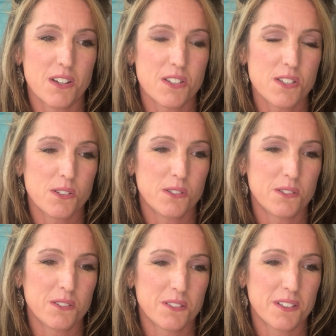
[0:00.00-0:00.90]

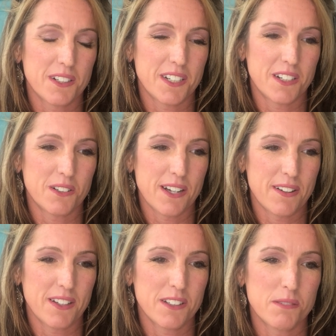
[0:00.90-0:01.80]
Also,
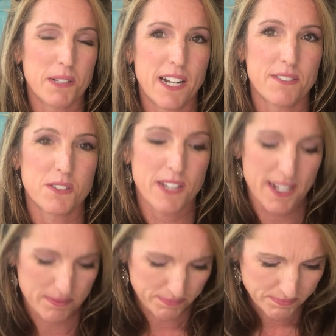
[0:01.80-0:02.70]
a little bit after
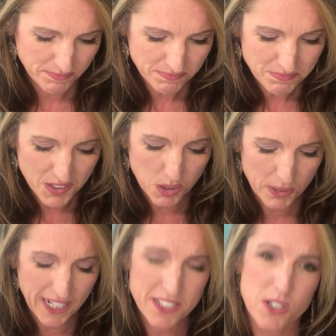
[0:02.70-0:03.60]
that,
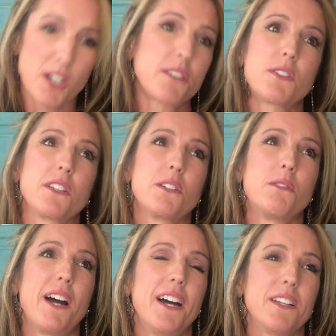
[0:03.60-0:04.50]
we hadn't talked for a little
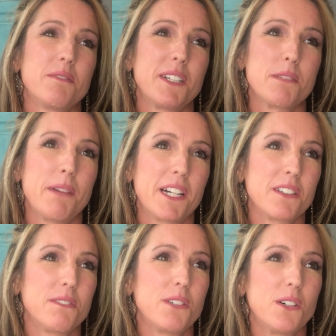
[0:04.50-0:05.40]
while, and we got back
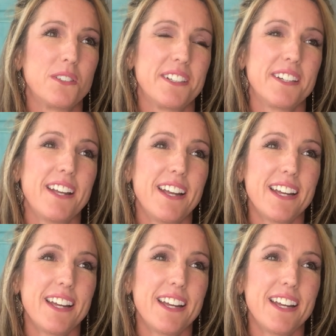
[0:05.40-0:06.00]
on the phone, and